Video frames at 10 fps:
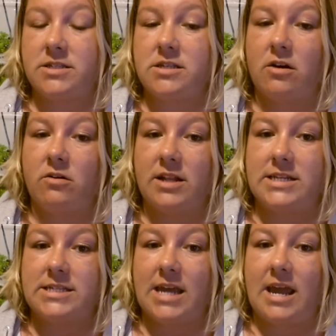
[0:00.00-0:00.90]
So
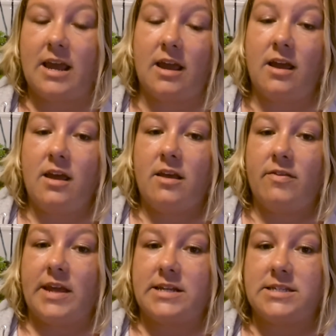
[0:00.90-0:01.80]
let's say
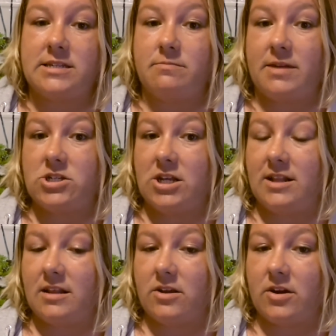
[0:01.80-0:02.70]
they
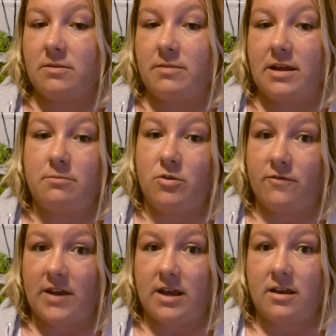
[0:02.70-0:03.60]
mention that they're going to be
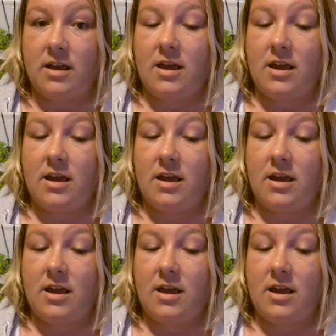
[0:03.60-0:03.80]
moving.